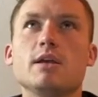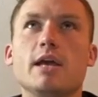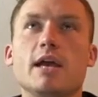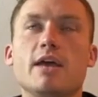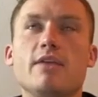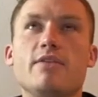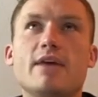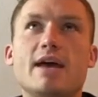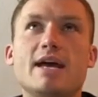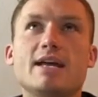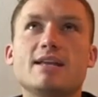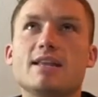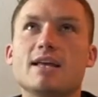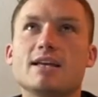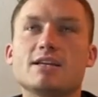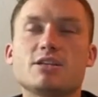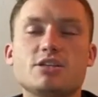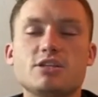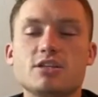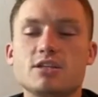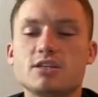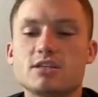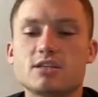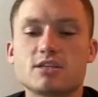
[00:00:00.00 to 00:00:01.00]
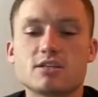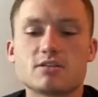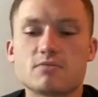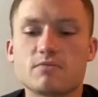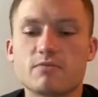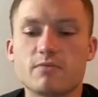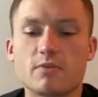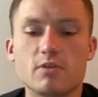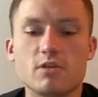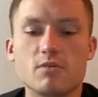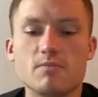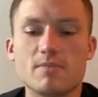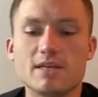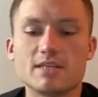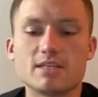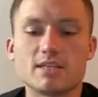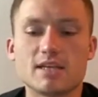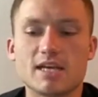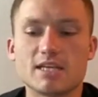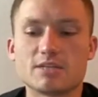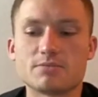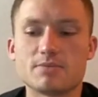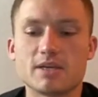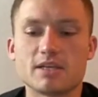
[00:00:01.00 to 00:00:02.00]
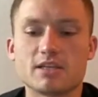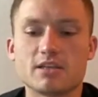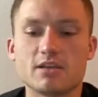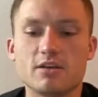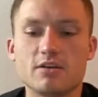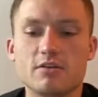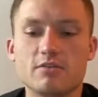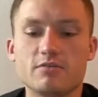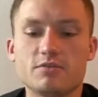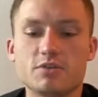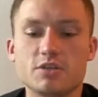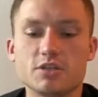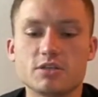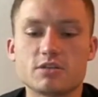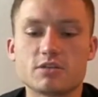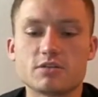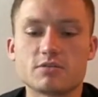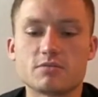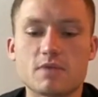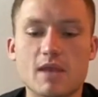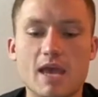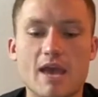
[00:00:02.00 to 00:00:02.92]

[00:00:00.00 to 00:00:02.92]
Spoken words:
And that's just from the mental aspect of just